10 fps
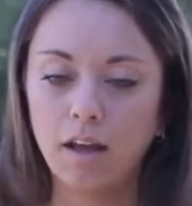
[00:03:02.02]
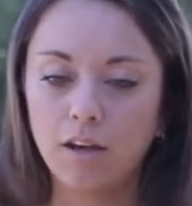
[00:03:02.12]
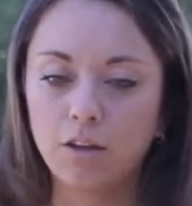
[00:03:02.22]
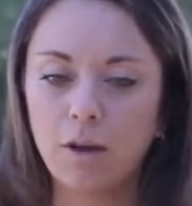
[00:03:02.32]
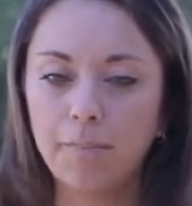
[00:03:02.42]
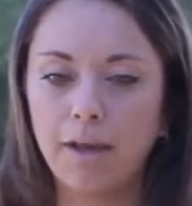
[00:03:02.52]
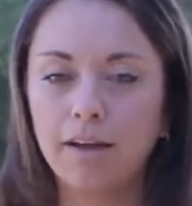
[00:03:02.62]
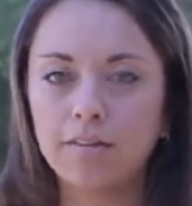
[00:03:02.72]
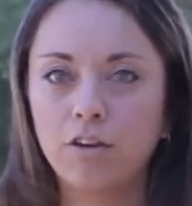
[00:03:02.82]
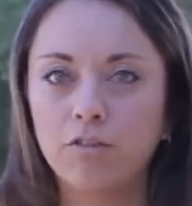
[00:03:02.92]
you might be
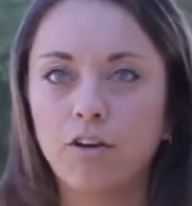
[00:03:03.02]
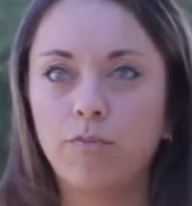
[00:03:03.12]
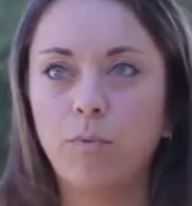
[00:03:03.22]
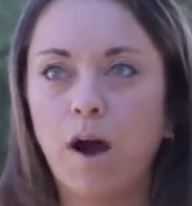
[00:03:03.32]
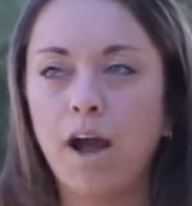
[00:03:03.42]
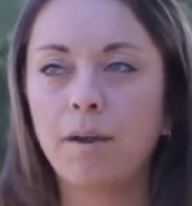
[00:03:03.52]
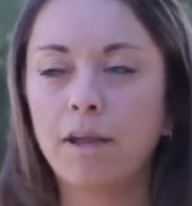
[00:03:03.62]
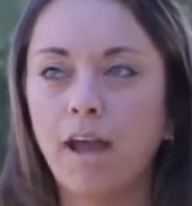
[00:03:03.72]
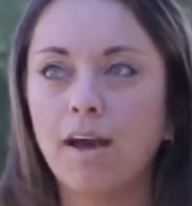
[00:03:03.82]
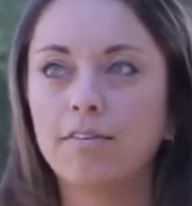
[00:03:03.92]
asking yourself, why am
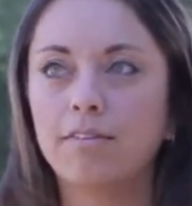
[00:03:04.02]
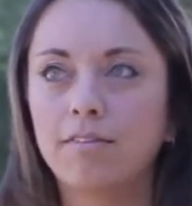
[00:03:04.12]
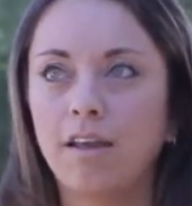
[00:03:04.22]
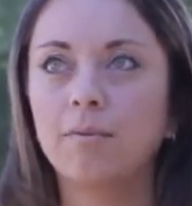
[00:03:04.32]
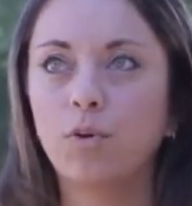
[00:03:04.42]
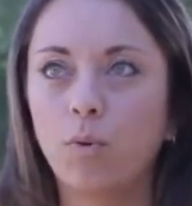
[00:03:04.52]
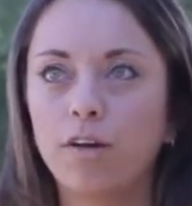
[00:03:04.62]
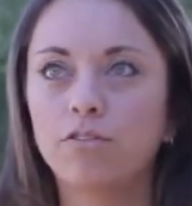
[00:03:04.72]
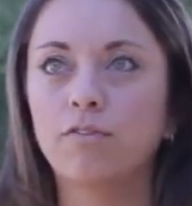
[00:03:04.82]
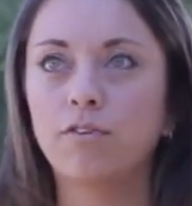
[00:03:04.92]
I asked the same
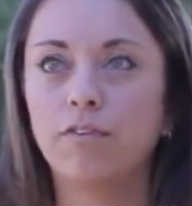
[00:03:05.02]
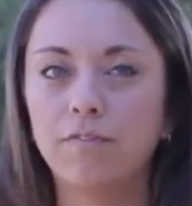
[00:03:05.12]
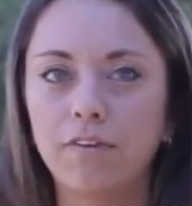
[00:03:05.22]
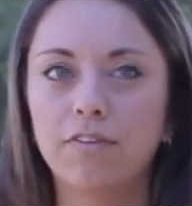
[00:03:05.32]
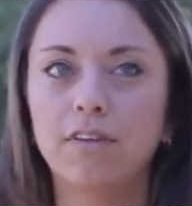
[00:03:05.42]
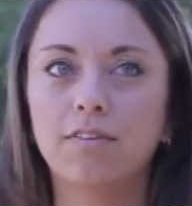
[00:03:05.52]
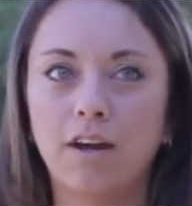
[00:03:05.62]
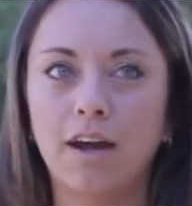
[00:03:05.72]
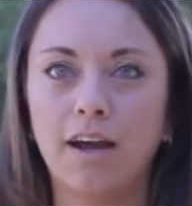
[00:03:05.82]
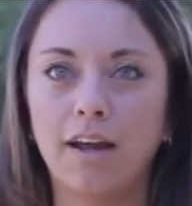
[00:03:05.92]
question for the 50th
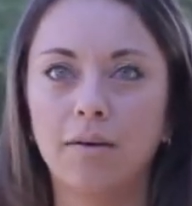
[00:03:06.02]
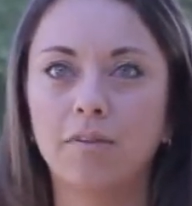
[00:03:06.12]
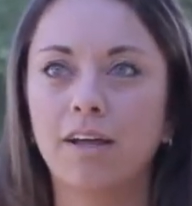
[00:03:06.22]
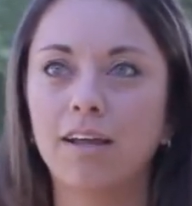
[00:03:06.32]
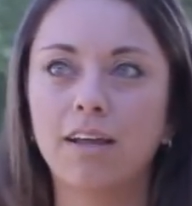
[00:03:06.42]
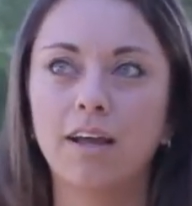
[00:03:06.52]
time? Like,